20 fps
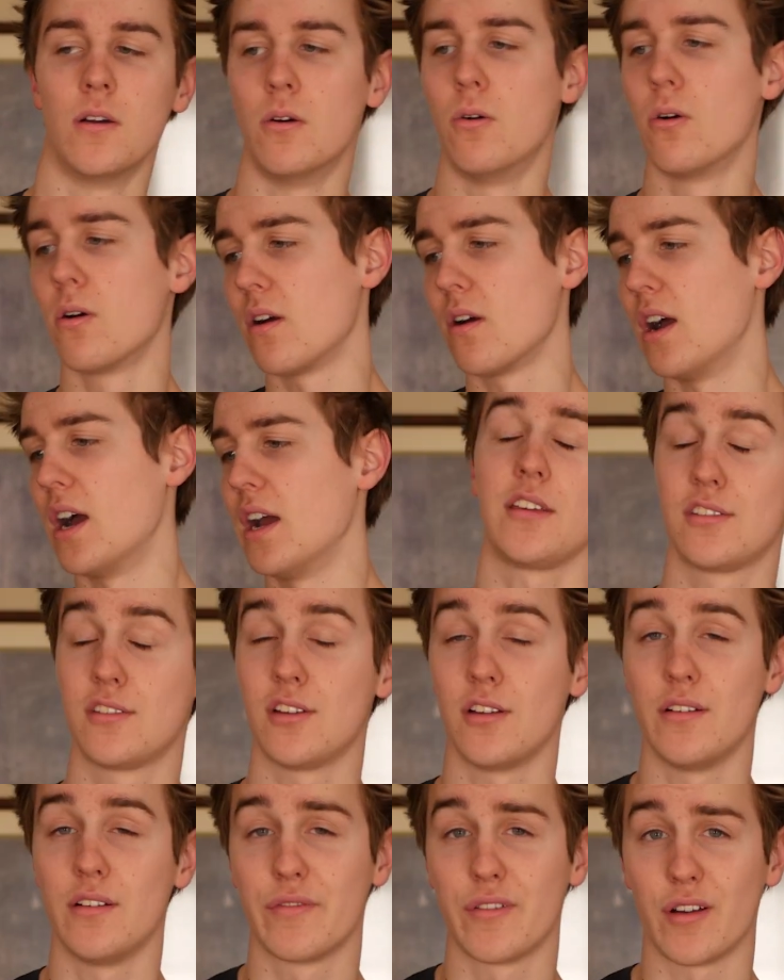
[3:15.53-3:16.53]
Or I
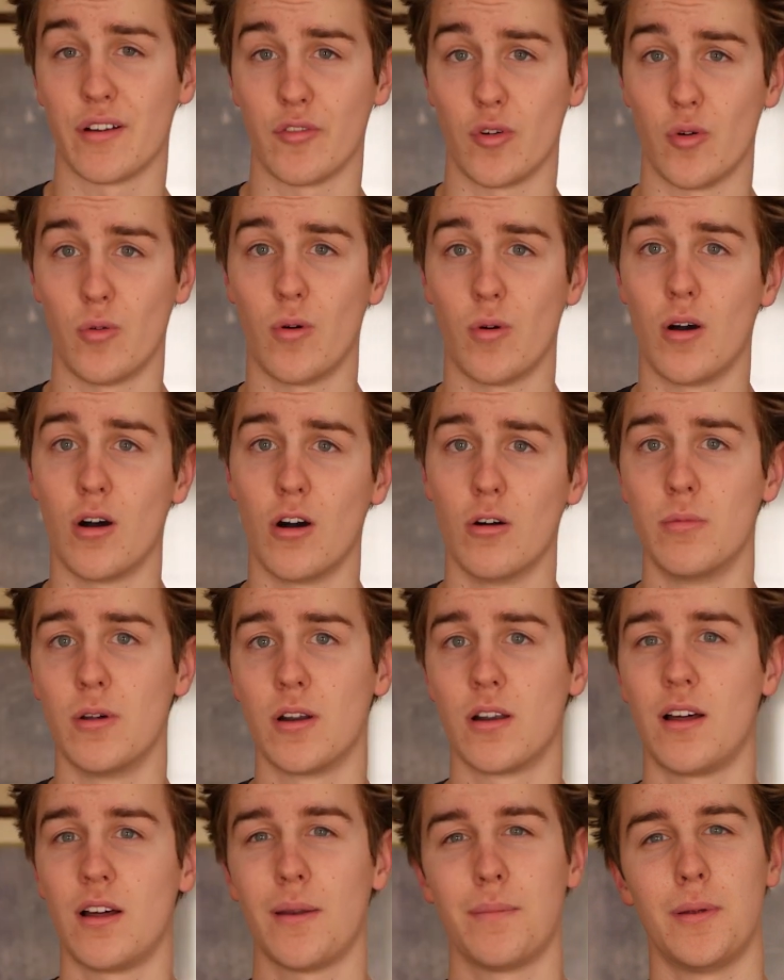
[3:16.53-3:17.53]
stood in front of a wall, but
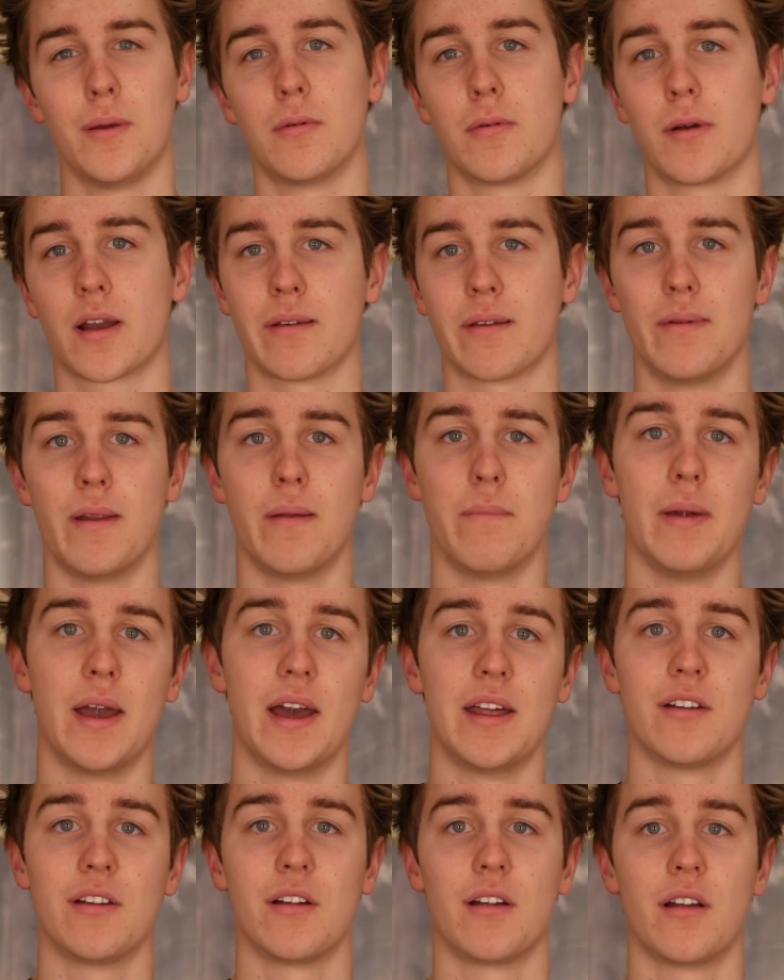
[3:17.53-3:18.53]
a lot of people recommend a
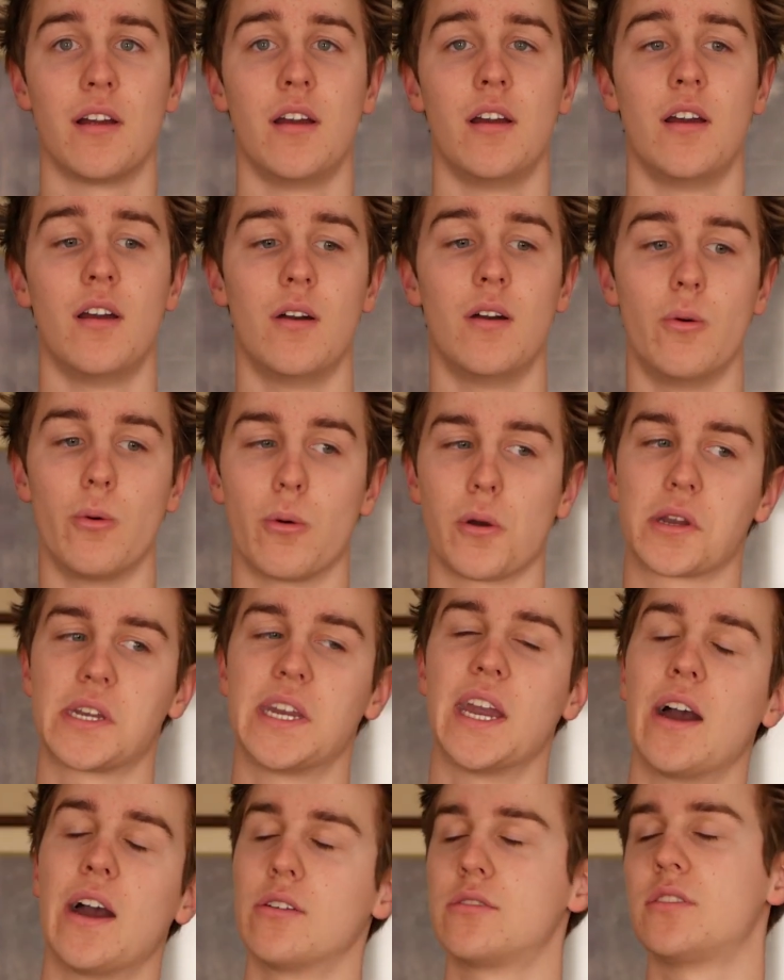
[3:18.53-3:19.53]
bed or a
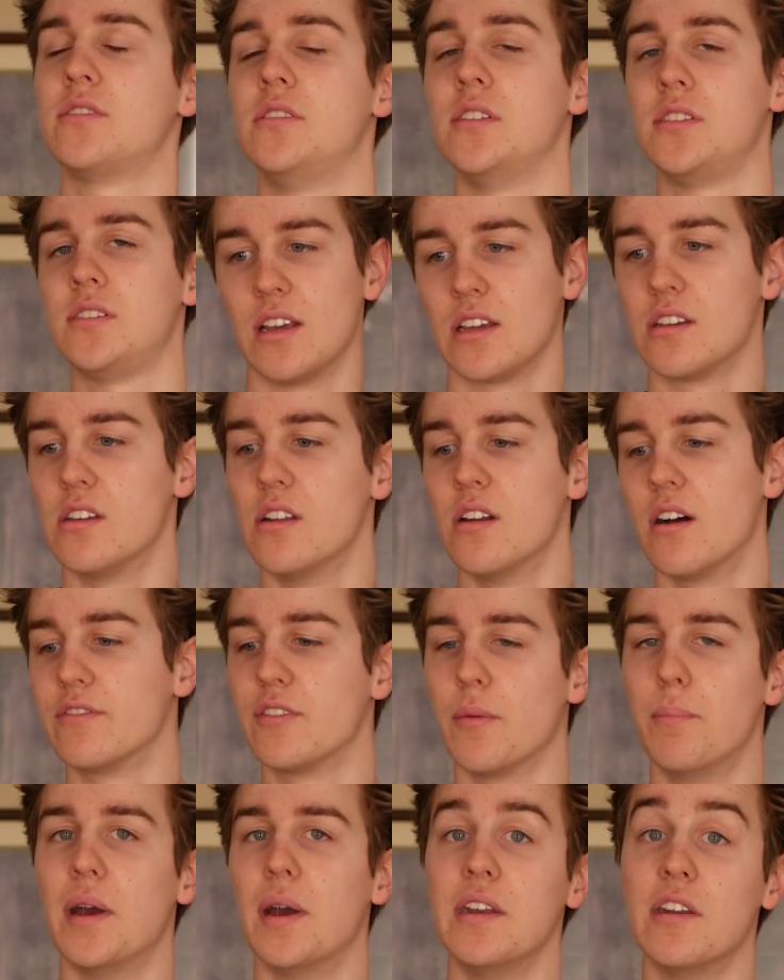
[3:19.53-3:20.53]
couch, just like you don't
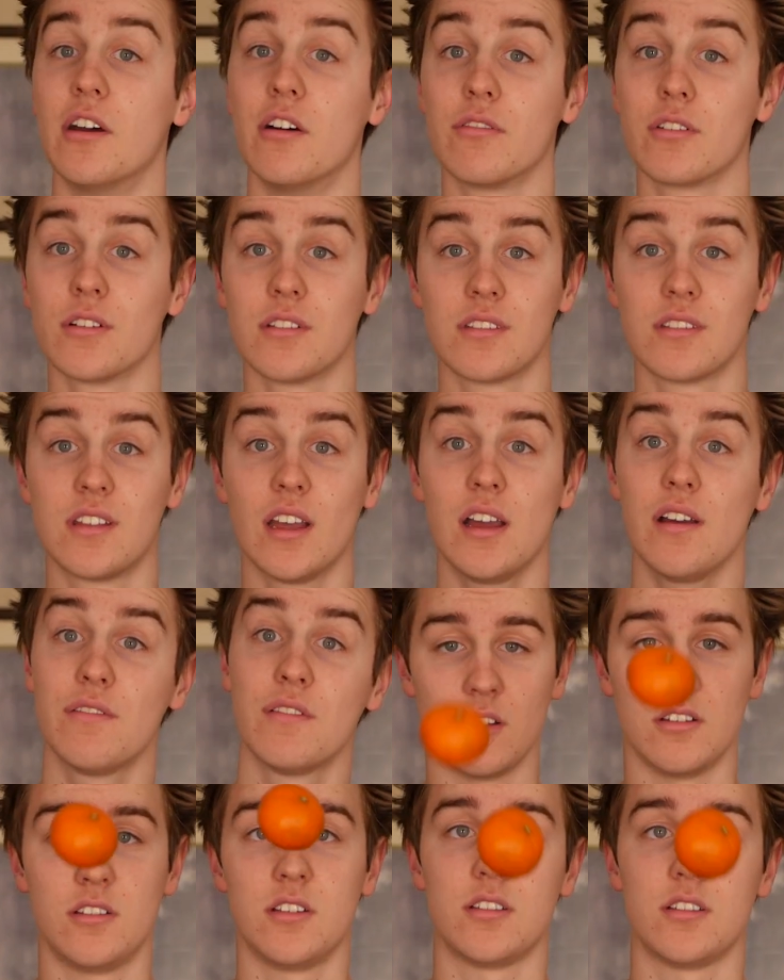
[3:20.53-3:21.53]
have to bend over and stuff.
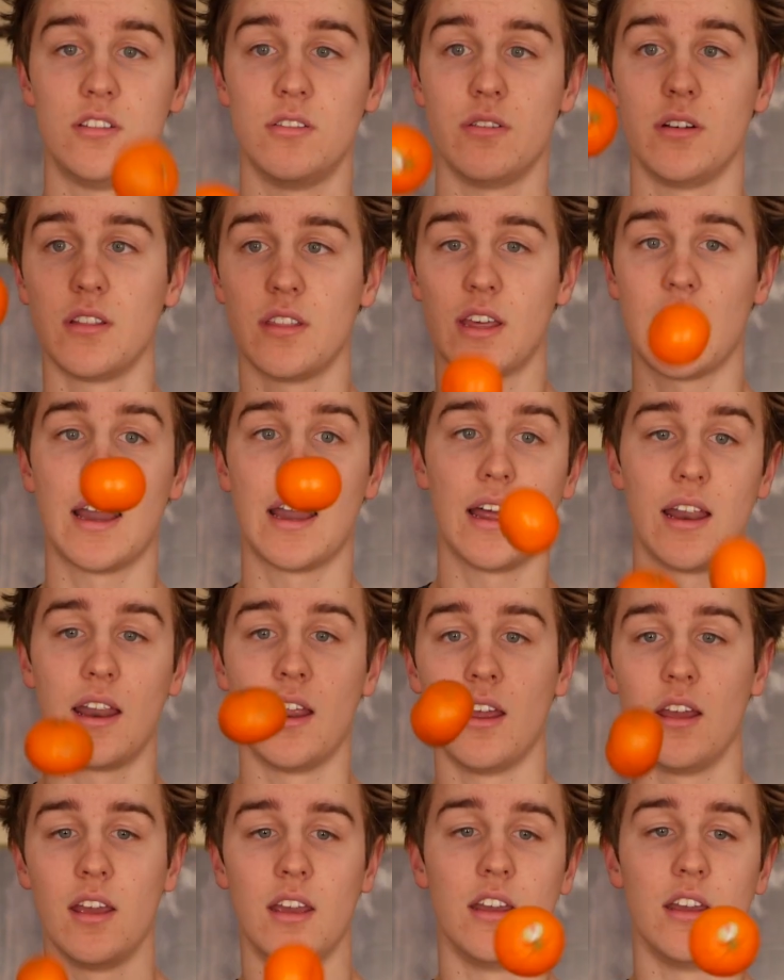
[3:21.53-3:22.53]
So just doing that
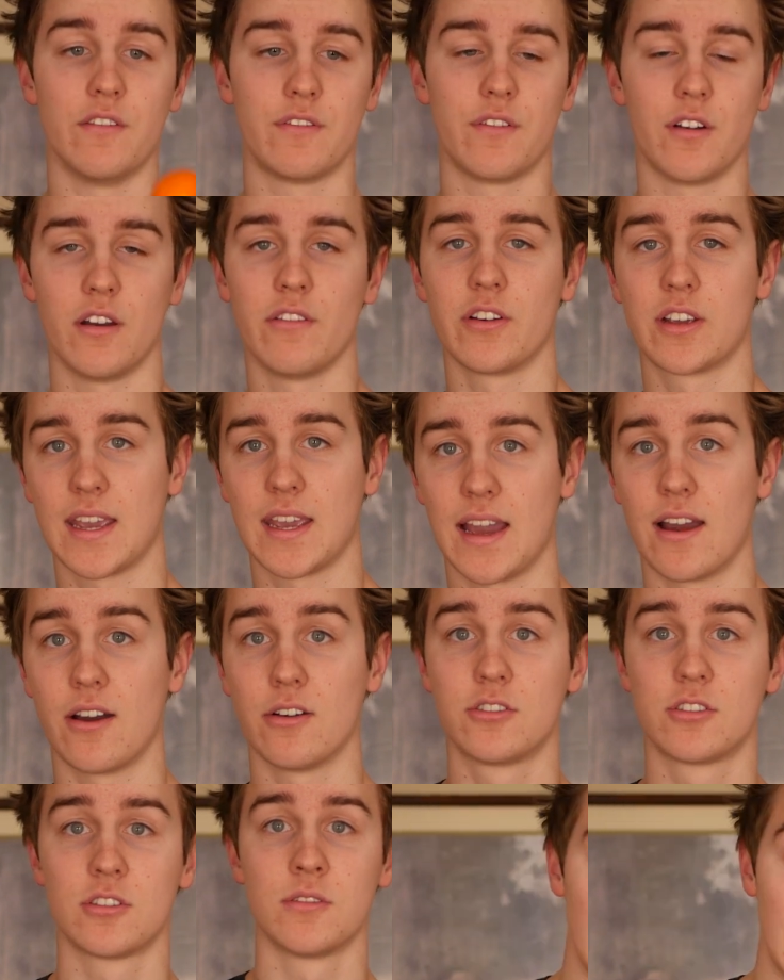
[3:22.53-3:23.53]
in front of a couch.